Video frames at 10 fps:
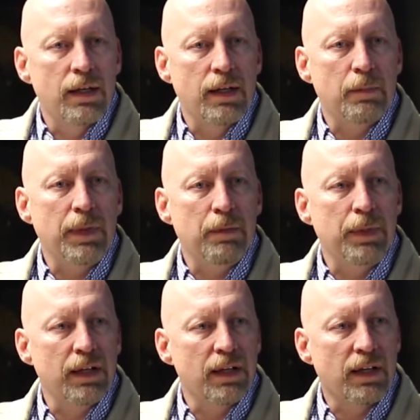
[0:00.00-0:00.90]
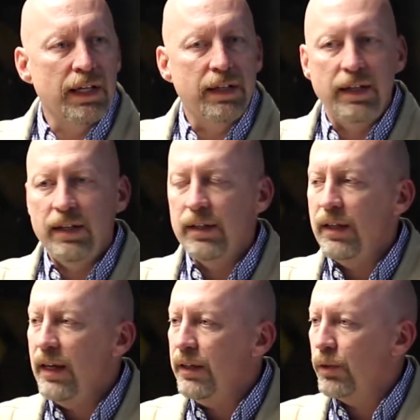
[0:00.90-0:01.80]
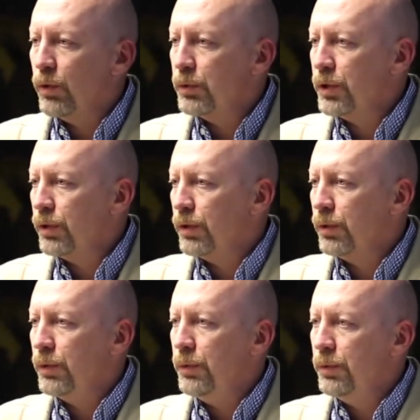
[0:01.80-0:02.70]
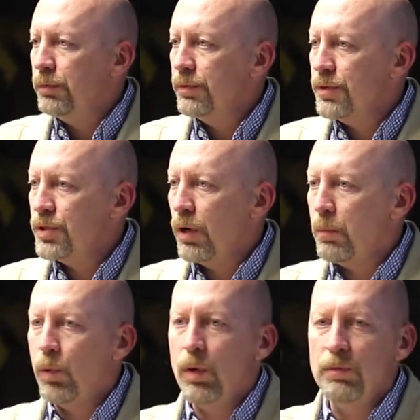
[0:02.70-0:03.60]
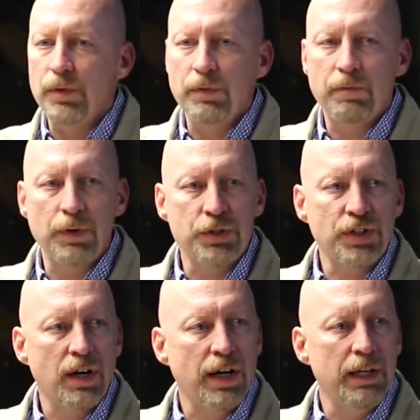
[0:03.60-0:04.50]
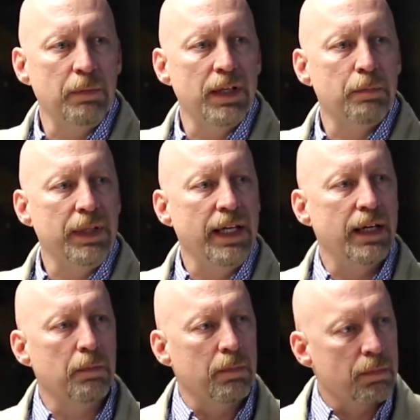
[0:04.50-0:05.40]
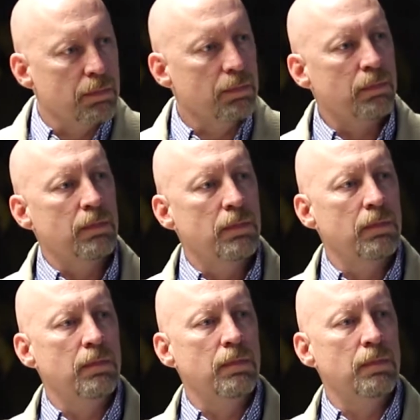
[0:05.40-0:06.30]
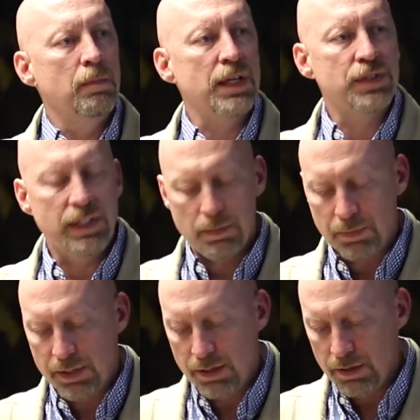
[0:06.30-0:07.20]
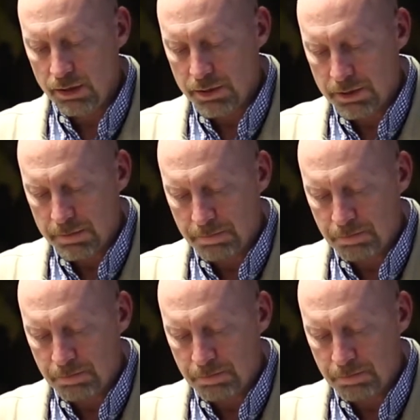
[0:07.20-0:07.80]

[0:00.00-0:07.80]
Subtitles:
It may have been like an 8-year-old girl who saw porn for the first time and it began messing up the gears.